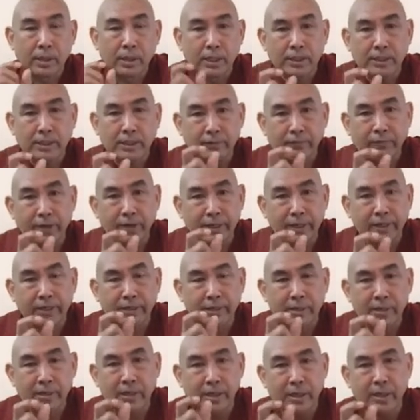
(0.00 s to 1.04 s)
it's a very
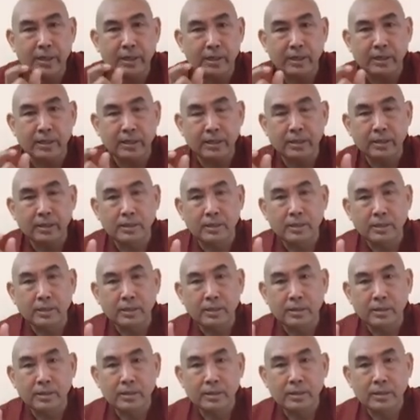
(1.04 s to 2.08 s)
clear
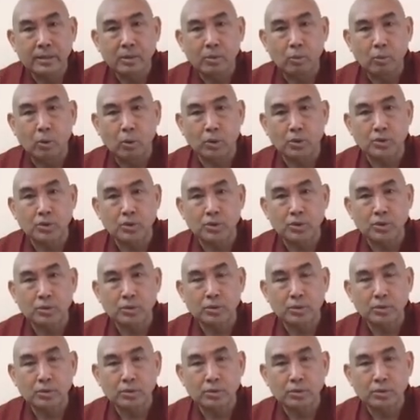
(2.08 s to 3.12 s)

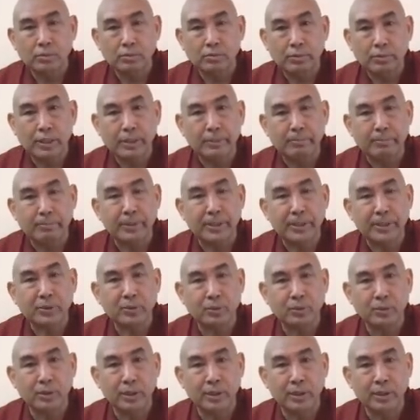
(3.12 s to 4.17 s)
words, very
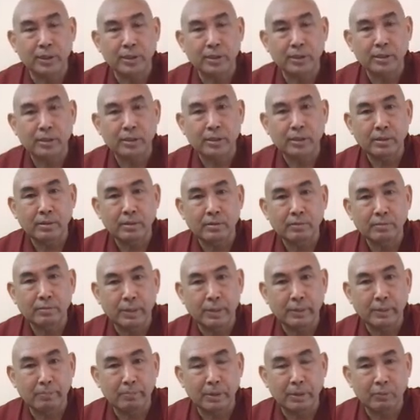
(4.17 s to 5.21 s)
particular,
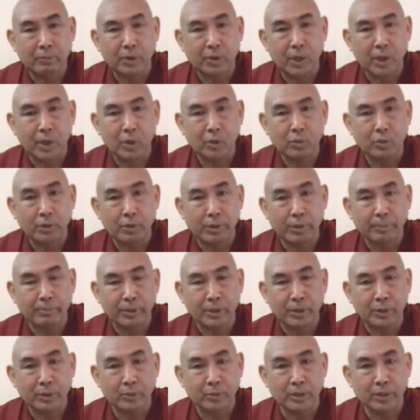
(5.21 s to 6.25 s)
very profound, very
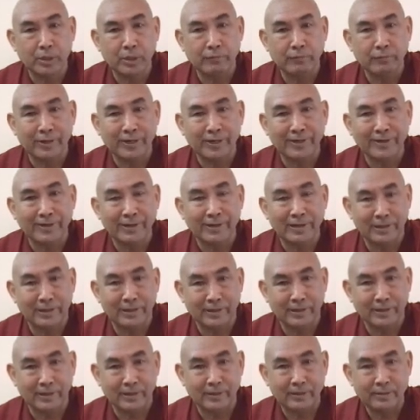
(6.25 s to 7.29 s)
particular, very
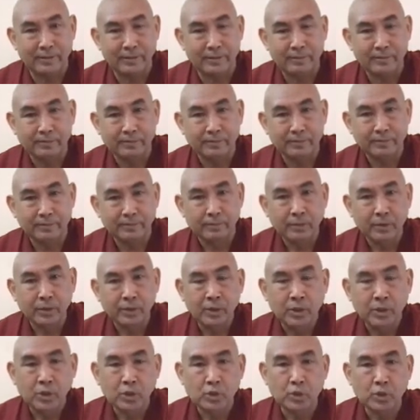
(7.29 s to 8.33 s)
clear.
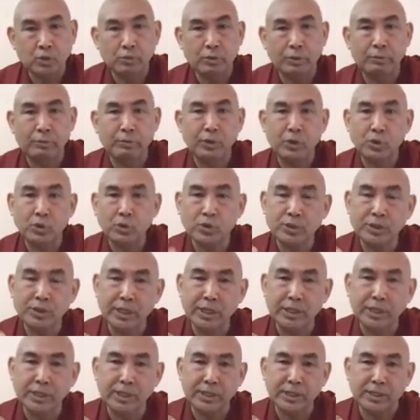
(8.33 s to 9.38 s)
So when we use
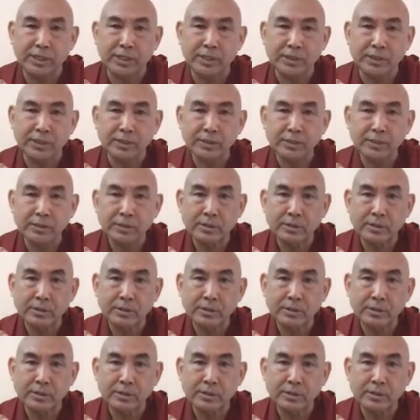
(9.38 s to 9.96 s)
English,